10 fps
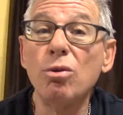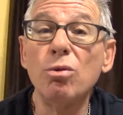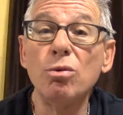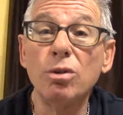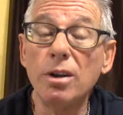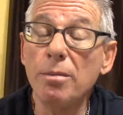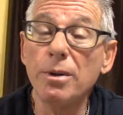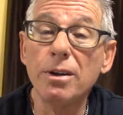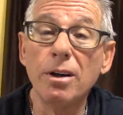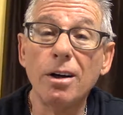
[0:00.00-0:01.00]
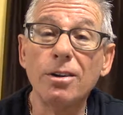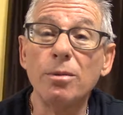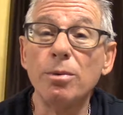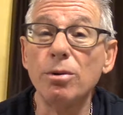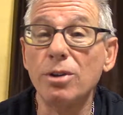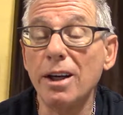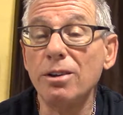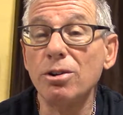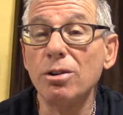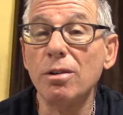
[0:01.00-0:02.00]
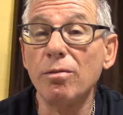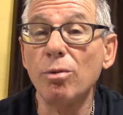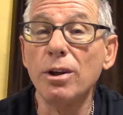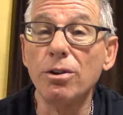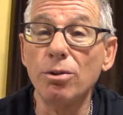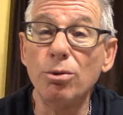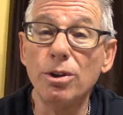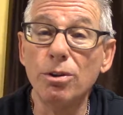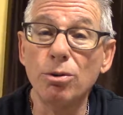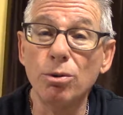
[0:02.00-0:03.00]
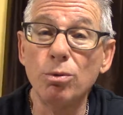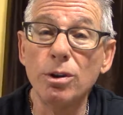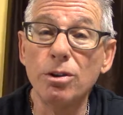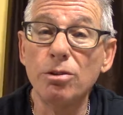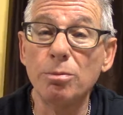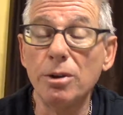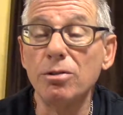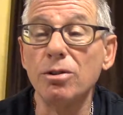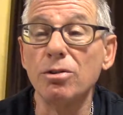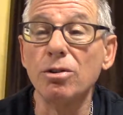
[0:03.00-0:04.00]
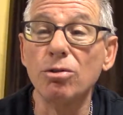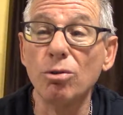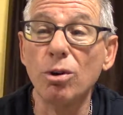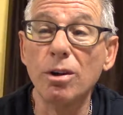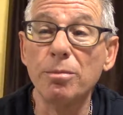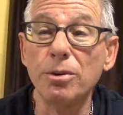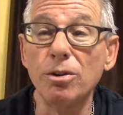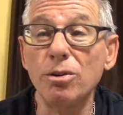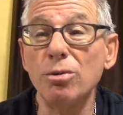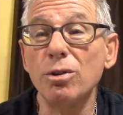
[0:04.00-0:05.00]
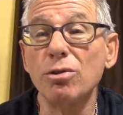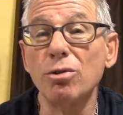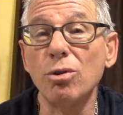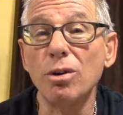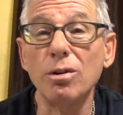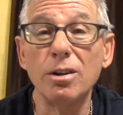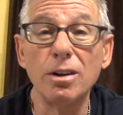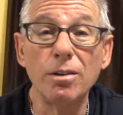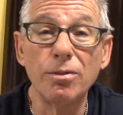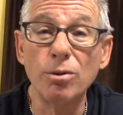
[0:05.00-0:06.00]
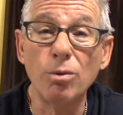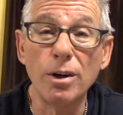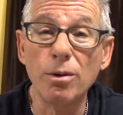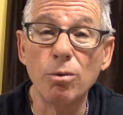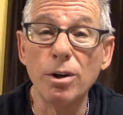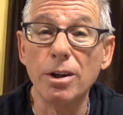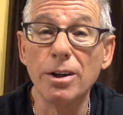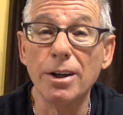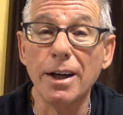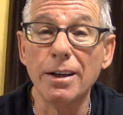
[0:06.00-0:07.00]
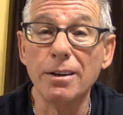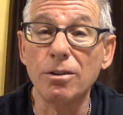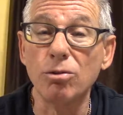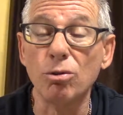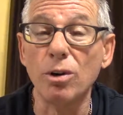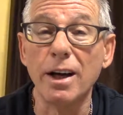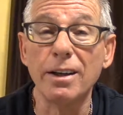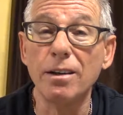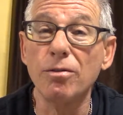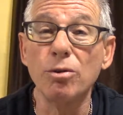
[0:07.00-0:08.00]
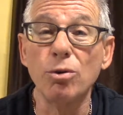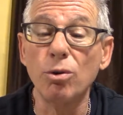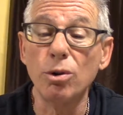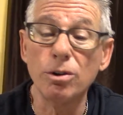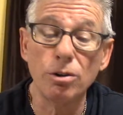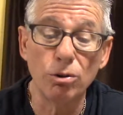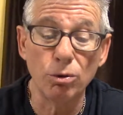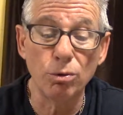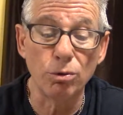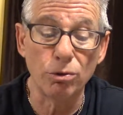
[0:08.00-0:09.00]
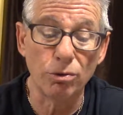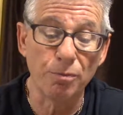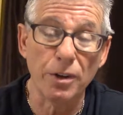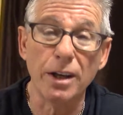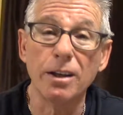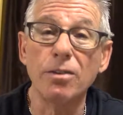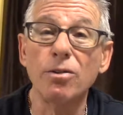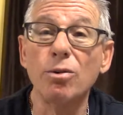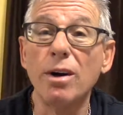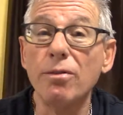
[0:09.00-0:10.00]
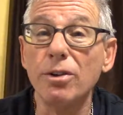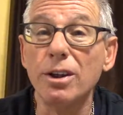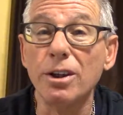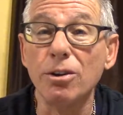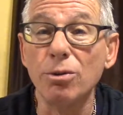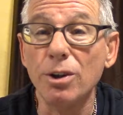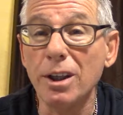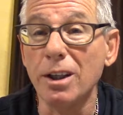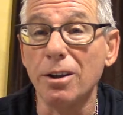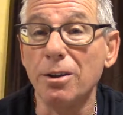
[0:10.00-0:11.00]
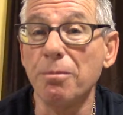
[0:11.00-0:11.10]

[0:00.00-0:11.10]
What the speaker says: limit on the potential of what you can do with this business. It's all up to you. It's all if you want to work or not. I give you all the tools. I give you everything you need.